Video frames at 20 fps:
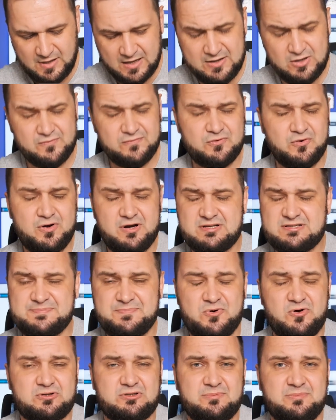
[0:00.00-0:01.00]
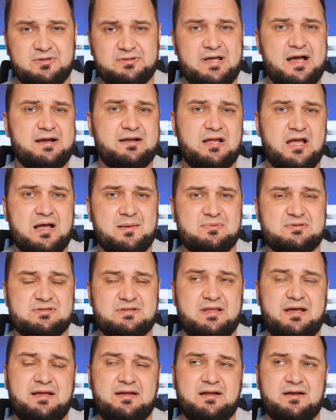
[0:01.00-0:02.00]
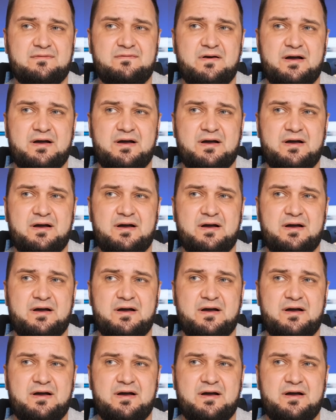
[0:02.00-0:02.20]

And of course, portable DAC amps like